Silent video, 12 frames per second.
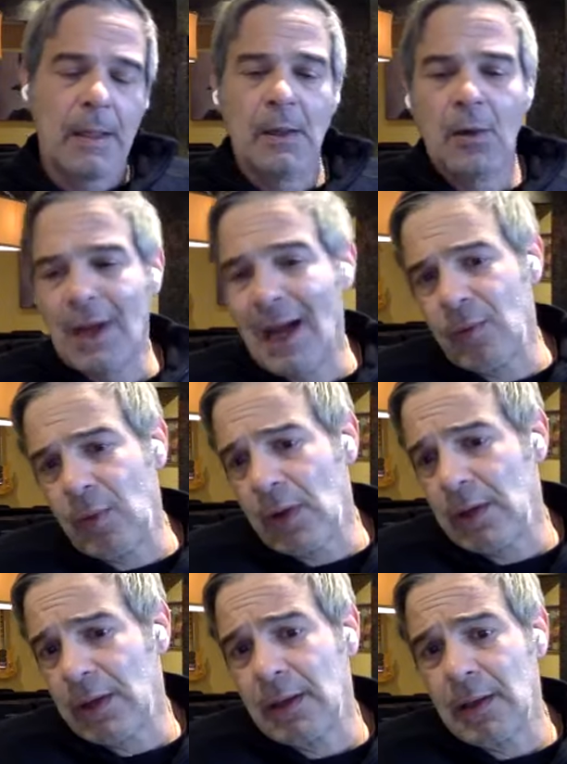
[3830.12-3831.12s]
you know god
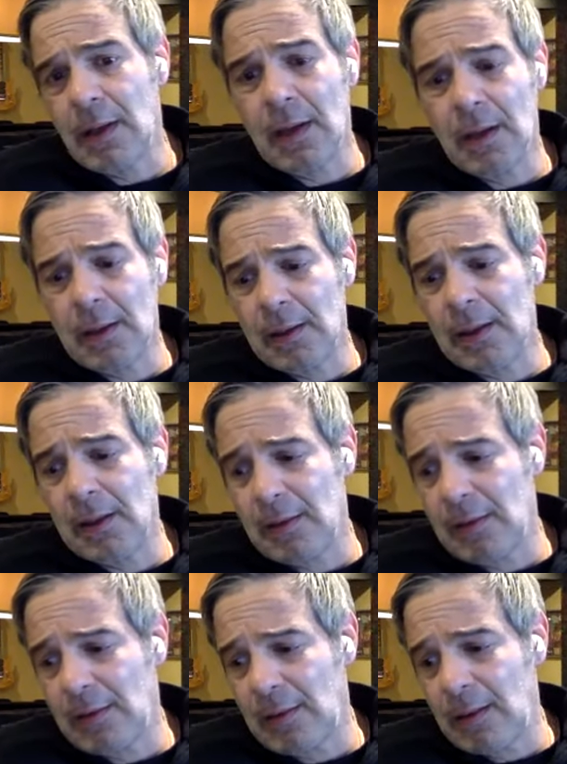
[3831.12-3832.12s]
willing uh, it,
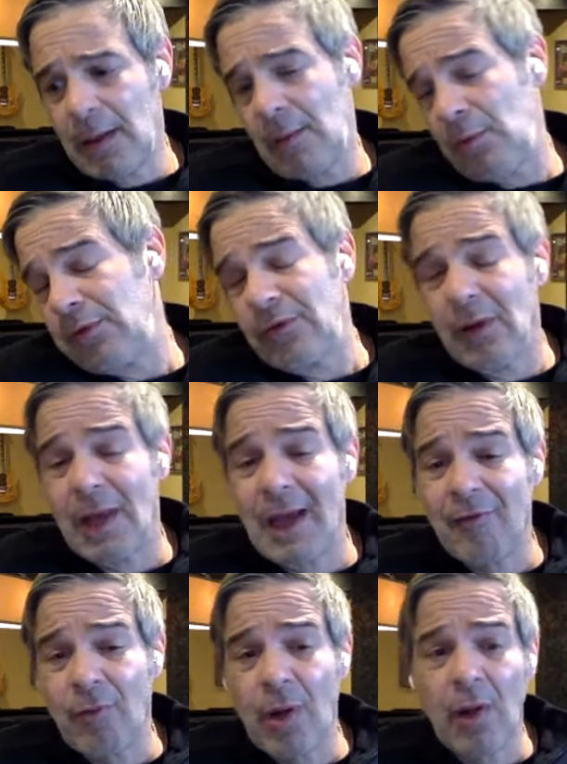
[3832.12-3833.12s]
it will still
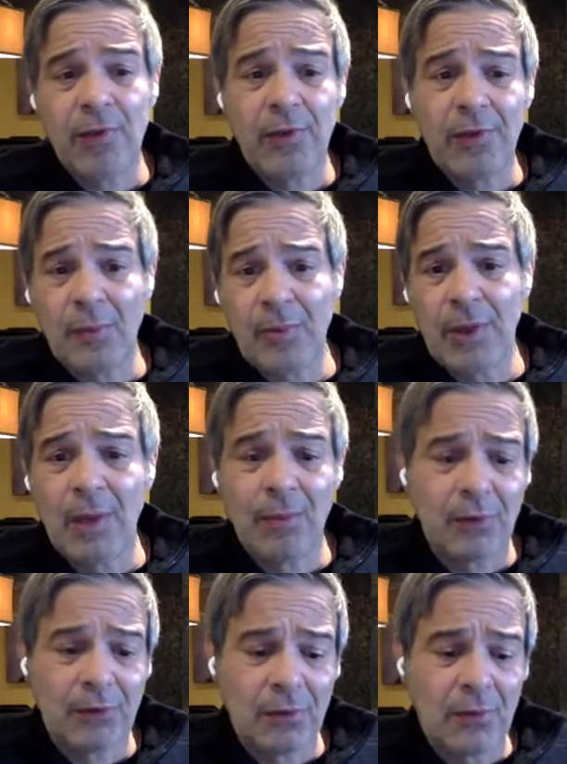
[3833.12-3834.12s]
have wealth and they'll be
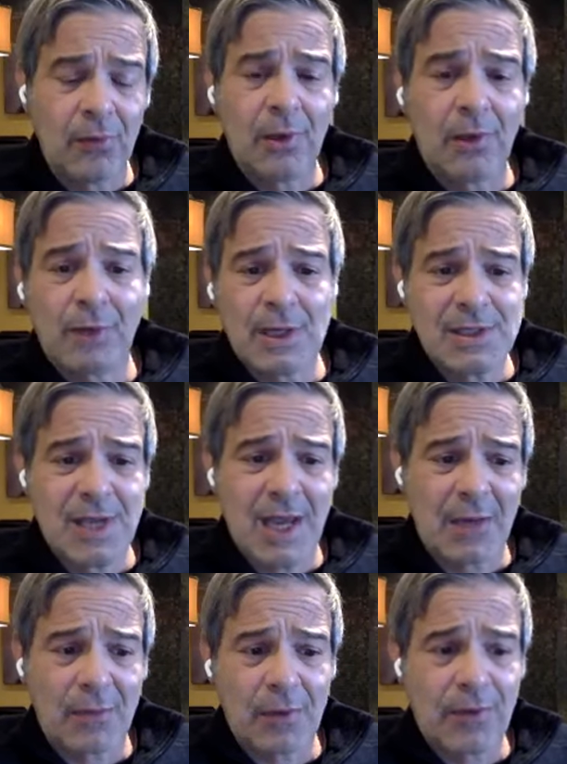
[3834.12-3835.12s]
able to uh,
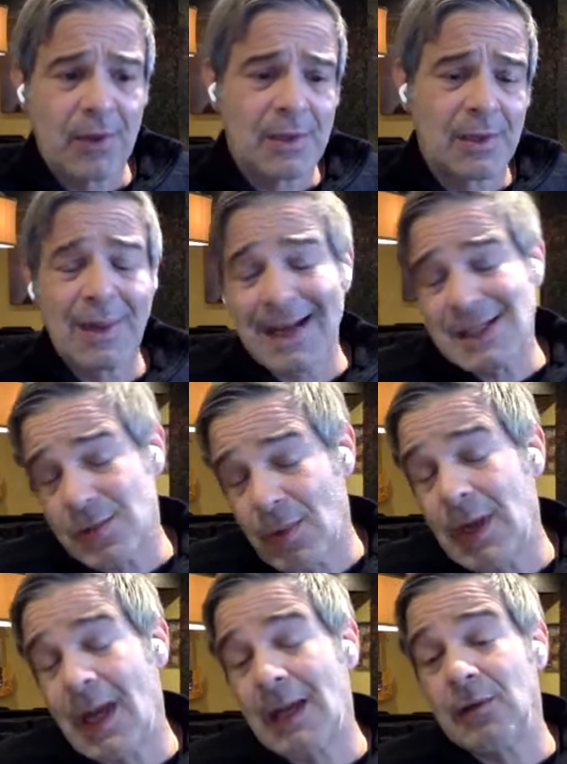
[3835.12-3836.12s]
transact with it that's the
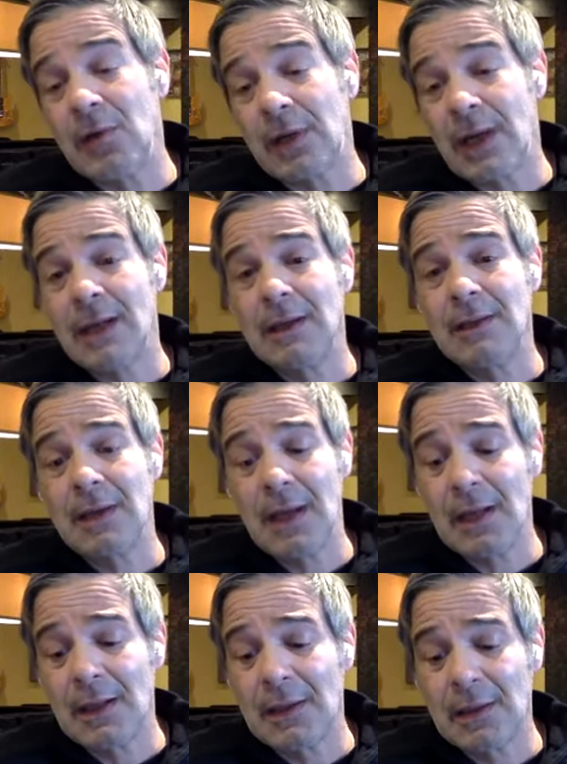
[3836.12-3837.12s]
way i look at it
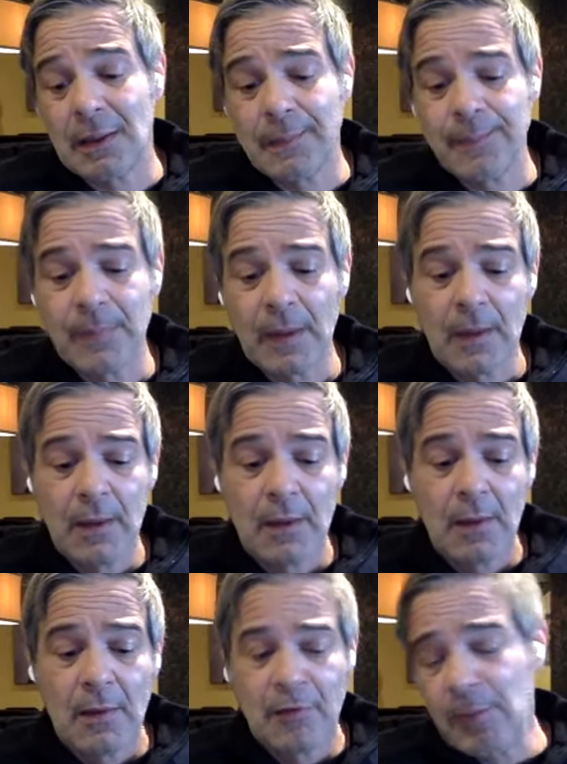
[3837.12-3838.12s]
and um,
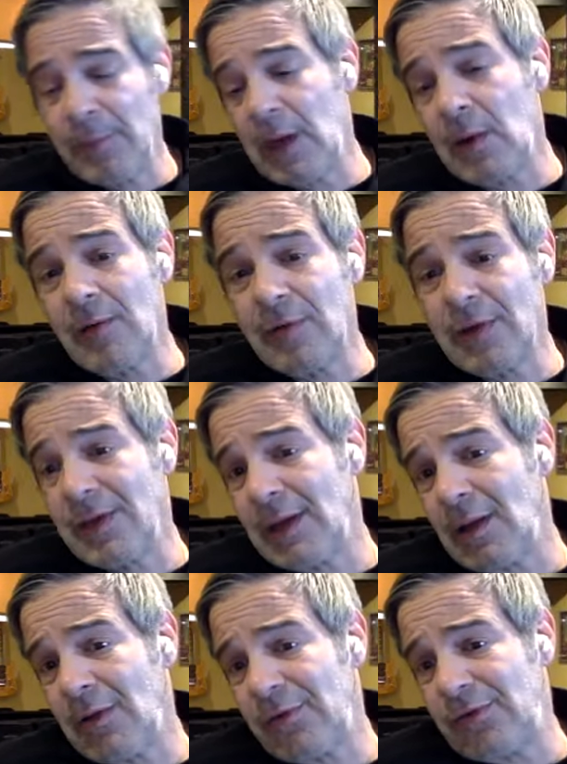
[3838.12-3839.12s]
from there
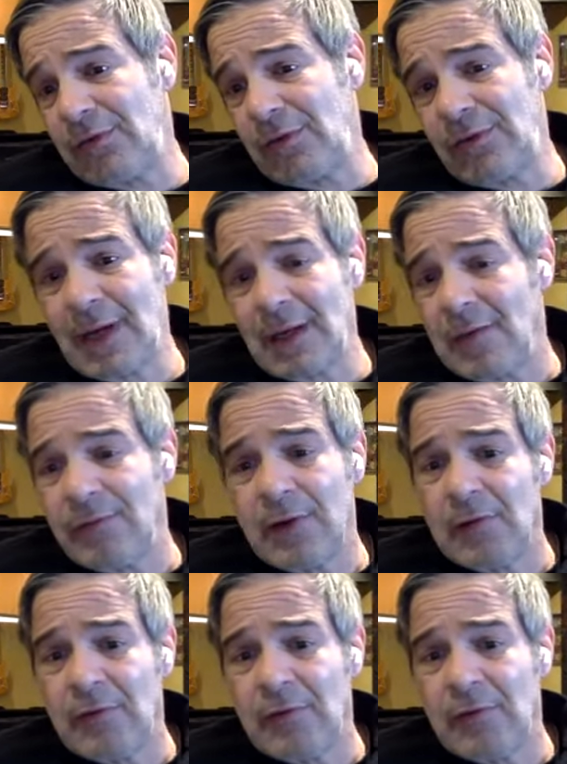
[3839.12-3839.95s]
everything else just kind of